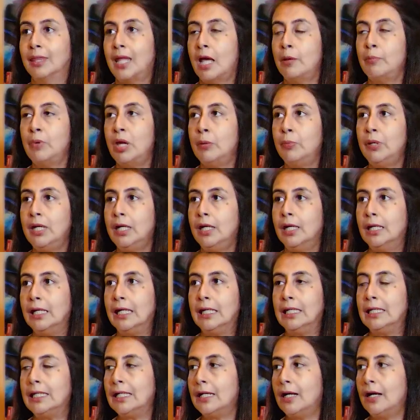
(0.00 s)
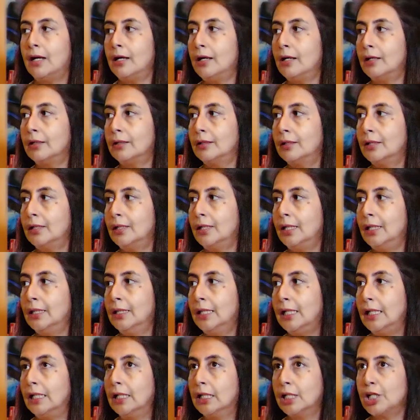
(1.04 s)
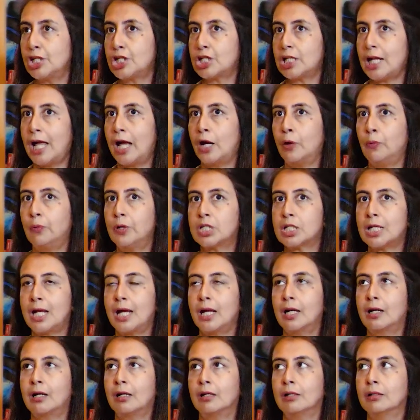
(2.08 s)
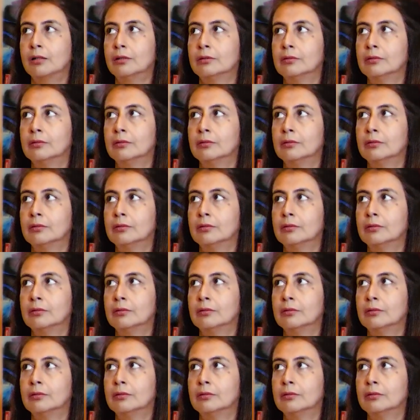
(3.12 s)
There may be in India, in the English language, like